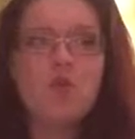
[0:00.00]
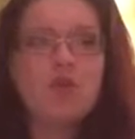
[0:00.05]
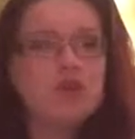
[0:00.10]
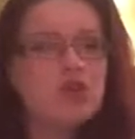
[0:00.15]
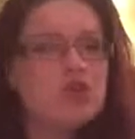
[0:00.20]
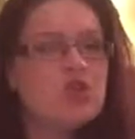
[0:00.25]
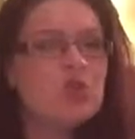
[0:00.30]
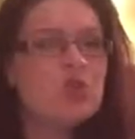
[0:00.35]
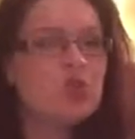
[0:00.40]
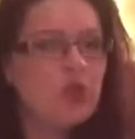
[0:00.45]
What
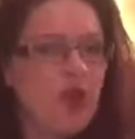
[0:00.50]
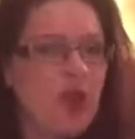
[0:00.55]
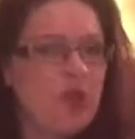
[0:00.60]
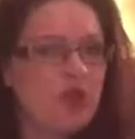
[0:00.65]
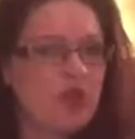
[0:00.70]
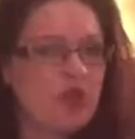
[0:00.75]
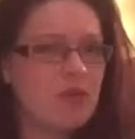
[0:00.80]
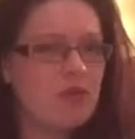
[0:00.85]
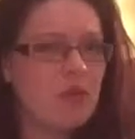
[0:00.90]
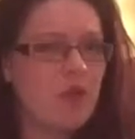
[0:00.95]
is your
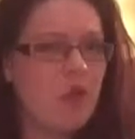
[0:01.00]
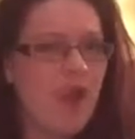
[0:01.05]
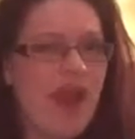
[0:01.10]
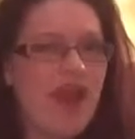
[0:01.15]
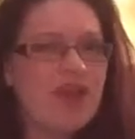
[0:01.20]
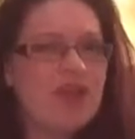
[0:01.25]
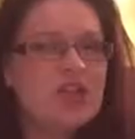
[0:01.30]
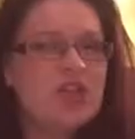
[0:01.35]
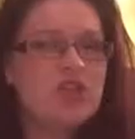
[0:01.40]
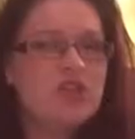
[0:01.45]
problem?
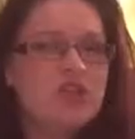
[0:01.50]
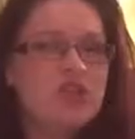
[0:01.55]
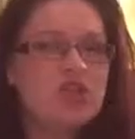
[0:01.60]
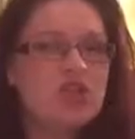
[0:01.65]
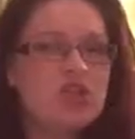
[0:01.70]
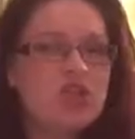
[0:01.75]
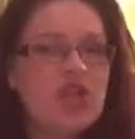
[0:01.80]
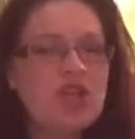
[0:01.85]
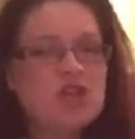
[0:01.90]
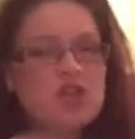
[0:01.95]
Why do you need to
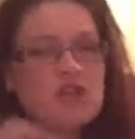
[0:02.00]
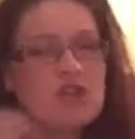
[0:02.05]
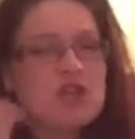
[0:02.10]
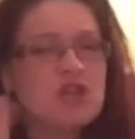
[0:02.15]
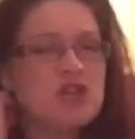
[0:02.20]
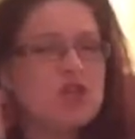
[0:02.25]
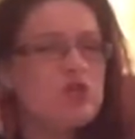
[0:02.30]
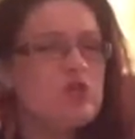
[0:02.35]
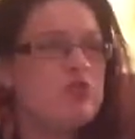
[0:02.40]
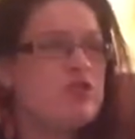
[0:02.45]
change it?
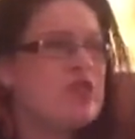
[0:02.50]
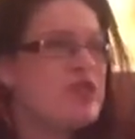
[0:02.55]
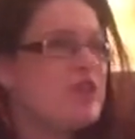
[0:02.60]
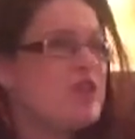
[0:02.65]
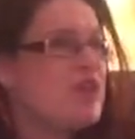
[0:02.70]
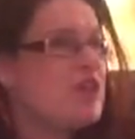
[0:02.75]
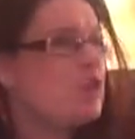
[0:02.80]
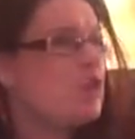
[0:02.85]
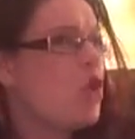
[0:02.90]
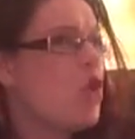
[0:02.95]
Because you
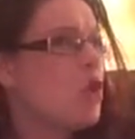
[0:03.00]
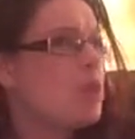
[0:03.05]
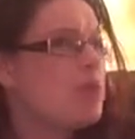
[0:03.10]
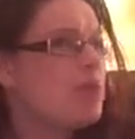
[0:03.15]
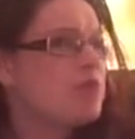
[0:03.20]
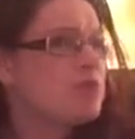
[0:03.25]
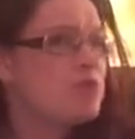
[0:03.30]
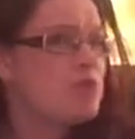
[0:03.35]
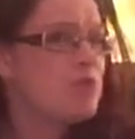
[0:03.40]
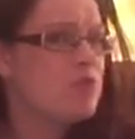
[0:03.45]
think it'll
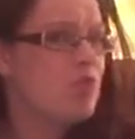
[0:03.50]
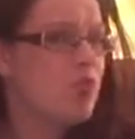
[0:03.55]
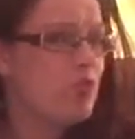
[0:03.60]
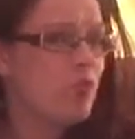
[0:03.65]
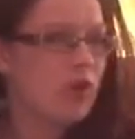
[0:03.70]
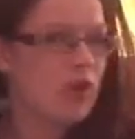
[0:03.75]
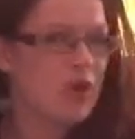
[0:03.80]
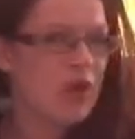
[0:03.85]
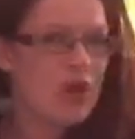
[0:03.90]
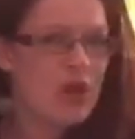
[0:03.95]
open up to a
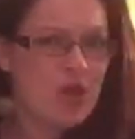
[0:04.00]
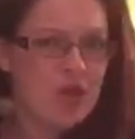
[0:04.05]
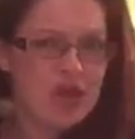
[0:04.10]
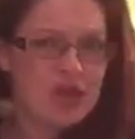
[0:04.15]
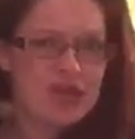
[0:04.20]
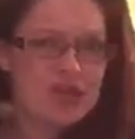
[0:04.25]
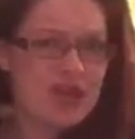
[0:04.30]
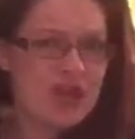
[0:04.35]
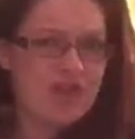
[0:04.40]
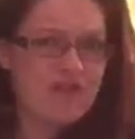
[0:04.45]
more
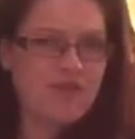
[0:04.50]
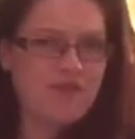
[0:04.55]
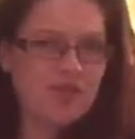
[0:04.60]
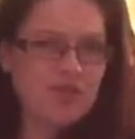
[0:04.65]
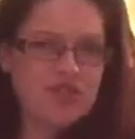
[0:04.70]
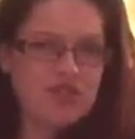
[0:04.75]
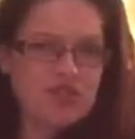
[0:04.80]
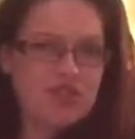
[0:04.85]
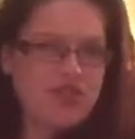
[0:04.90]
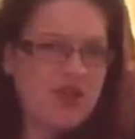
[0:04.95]

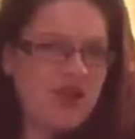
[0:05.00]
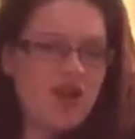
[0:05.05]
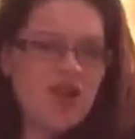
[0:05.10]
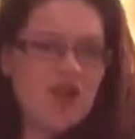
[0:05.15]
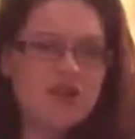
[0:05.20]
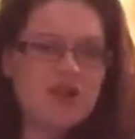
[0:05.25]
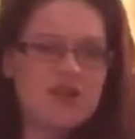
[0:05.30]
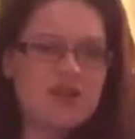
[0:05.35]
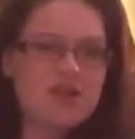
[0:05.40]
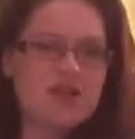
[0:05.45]
diverse
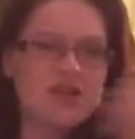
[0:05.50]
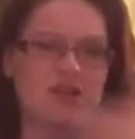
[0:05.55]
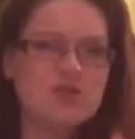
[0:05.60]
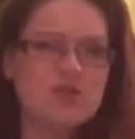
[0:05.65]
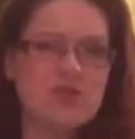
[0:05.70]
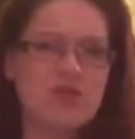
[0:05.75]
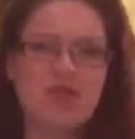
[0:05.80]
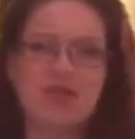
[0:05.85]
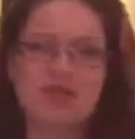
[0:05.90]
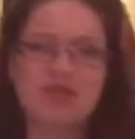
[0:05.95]
audience or
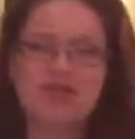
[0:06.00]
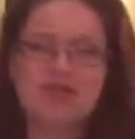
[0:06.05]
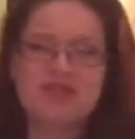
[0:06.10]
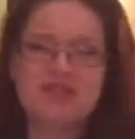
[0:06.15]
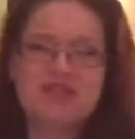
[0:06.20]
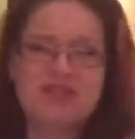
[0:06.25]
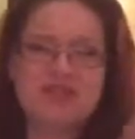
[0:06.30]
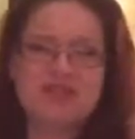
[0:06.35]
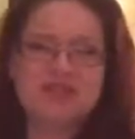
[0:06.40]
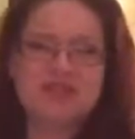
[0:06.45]
something?
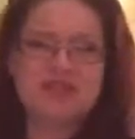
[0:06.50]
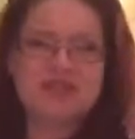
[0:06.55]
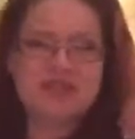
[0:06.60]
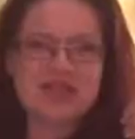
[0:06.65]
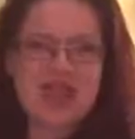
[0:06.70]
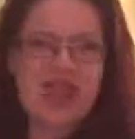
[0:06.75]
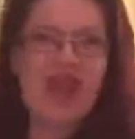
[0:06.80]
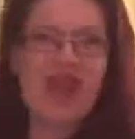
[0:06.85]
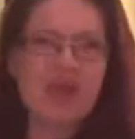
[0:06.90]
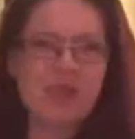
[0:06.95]

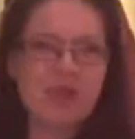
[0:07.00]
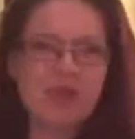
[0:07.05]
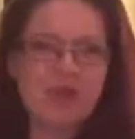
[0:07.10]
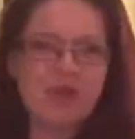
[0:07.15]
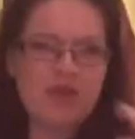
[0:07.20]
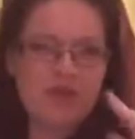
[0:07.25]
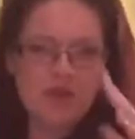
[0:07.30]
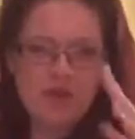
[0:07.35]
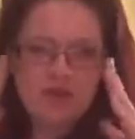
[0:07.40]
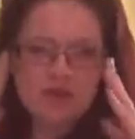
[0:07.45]
Stop.
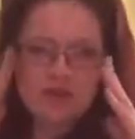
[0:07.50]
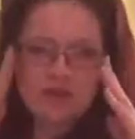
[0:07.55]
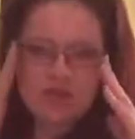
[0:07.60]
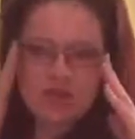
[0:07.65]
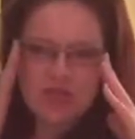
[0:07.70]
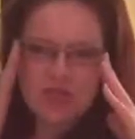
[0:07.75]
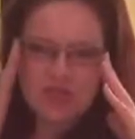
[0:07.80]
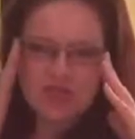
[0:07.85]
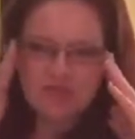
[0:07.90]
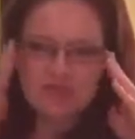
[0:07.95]

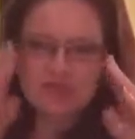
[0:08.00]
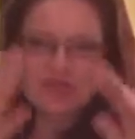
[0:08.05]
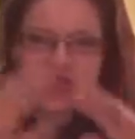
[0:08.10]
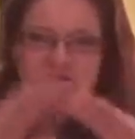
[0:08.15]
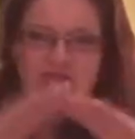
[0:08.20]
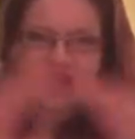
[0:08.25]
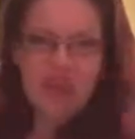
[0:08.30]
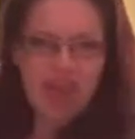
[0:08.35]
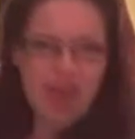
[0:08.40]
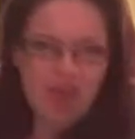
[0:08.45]
Just
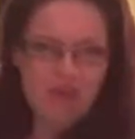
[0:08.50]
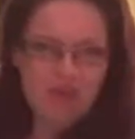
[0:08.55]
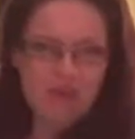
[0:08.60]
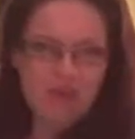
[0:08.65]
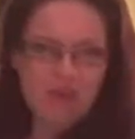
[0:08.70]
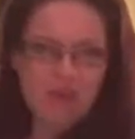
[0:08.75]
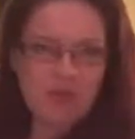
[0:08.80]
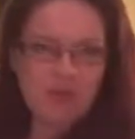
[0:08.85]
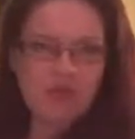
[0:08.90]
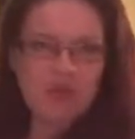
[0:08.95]

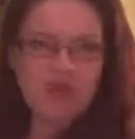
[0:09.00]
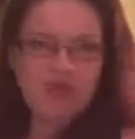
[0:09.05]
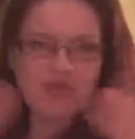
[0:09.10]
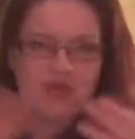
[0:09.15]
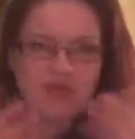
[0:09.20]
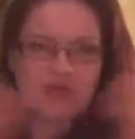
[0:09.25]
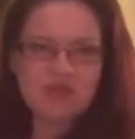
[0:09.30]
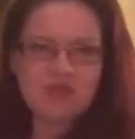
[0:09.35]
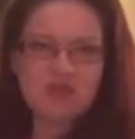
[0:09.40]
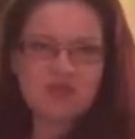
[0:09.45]
stop with
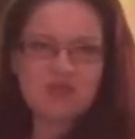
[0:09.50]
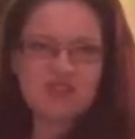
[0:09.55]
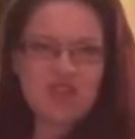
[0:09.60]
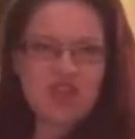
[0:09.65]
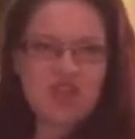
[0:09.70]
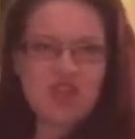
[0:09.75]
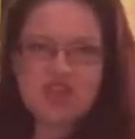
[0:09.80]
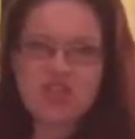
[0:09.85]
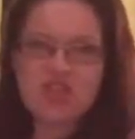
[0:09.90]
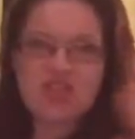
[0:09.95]
the
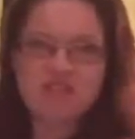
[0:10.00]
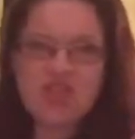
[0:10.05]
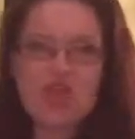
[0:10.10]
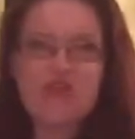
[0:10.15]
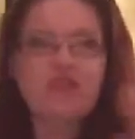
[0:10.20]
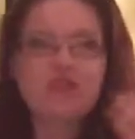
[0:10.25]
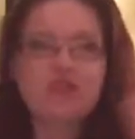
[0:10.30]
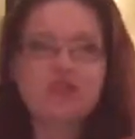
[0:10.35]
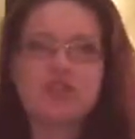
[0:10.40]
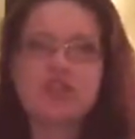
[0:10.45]
changing of
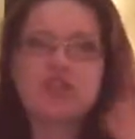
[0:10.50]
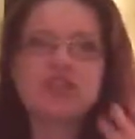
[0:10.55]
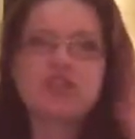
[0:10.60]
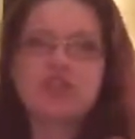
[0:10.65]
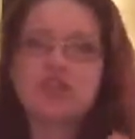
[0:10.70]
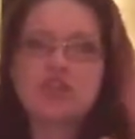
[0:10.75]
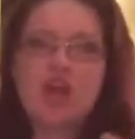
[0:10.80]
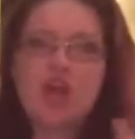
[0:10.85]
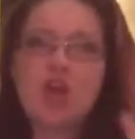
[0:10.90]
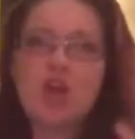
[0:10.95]
covers. It's
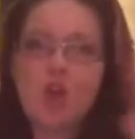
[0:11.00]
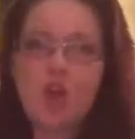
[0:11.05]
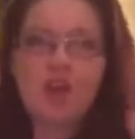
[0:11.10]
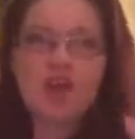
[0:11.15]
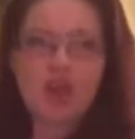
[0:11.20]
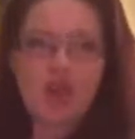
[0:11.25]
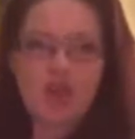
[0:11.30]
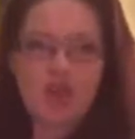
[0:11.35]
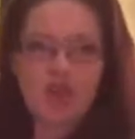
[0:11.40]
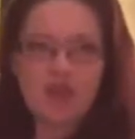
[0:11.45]
just
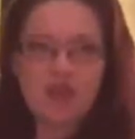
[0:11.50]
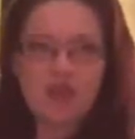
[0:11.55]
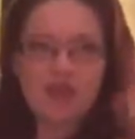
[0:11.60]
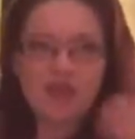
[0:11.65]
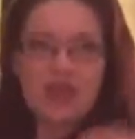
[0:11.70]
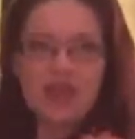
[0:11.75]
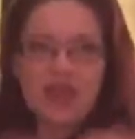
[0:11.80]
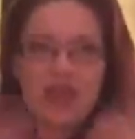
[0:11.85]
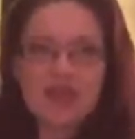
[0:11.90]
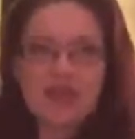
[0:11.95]
annoying.
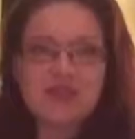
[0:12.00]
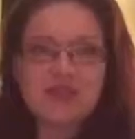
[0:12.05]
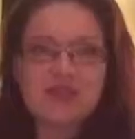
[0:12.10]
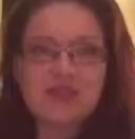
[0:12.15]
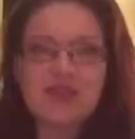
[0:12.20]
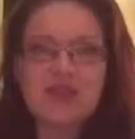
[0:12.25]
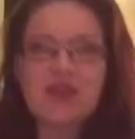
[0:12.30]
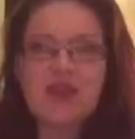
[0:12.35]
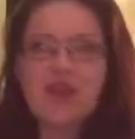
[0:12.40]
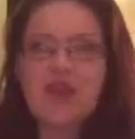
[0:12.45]
It
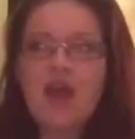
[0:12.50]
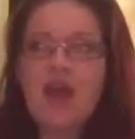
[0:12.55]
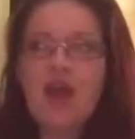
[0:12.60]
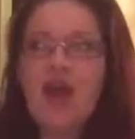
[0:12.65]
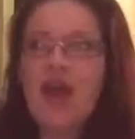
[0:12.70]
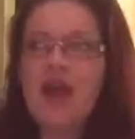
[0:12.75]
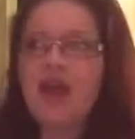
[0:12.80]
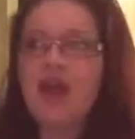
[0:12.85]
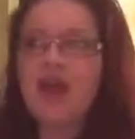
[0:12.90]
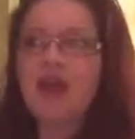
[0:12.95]
is.
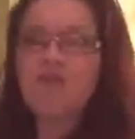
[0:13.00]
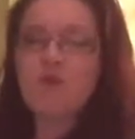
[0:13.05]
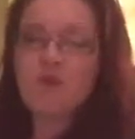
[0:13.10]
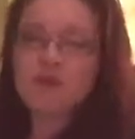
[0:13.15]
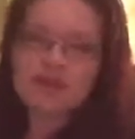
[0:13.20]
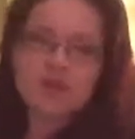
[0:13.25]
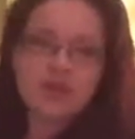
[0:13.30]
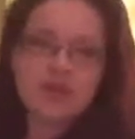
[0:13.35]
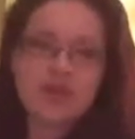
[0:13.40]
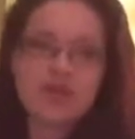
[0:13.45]
I have
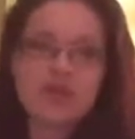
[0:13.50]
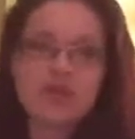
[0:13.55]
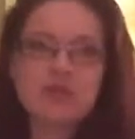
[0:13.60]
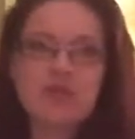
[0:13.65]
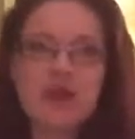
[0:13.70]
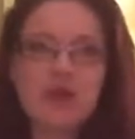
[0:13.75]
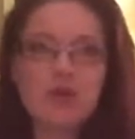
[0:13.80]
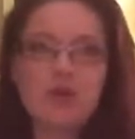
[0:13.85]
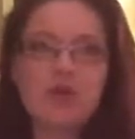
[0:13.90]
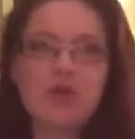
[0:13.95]
one series
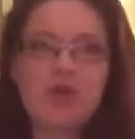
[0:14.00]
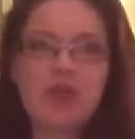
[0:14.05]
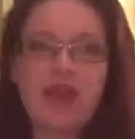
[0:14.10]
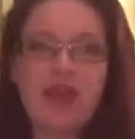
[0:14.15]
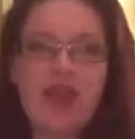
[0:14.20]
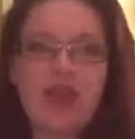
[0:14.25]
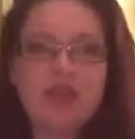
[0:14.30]
by Laurel K.